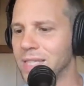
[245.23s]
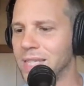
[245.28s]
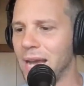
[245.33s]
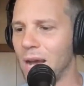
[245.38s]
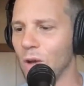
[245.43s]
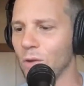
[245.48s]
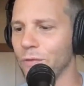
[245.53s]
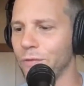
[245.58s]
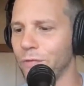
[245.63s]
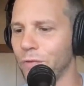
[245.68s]

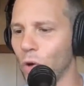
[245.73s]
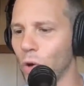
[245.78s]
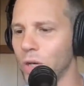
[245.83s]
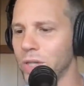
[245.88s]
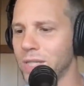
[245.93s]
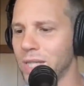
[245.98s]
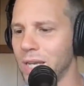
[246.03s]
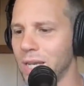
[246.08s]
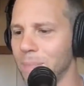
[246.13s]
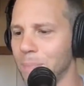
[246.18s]
down
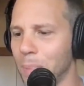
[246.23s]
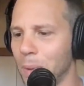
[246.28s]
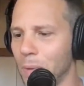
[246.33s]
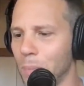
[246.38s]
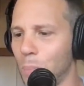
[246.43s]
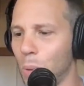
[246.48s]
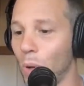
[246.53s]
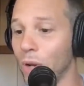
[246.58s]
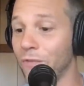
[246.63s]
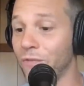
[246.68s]

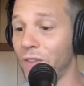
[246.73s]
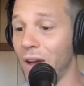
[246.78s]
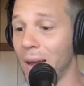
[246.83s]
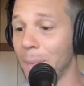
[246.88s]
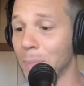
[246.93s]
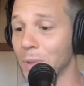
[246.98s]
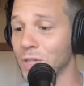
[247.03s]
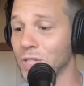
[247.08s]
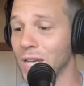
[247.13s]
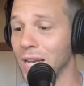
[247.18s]

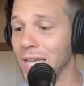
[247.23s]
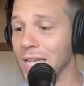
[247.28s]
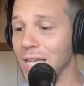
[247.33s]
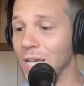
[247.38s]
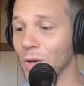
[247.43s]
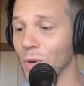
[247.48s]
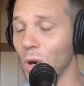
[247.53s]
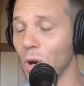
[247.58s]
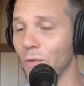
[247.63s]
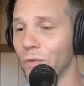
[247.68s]
14.5%
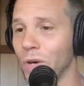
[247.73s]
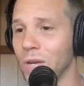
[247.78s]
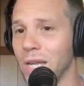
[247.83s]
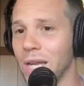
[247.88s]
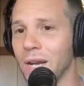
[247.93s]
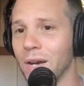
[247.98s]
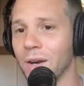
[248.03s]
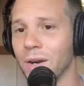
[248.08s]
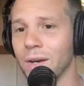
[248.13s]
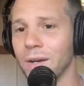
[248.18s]
year over
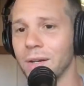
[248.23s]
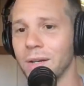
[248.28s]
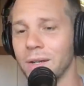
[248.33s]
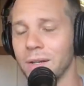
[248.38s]
year.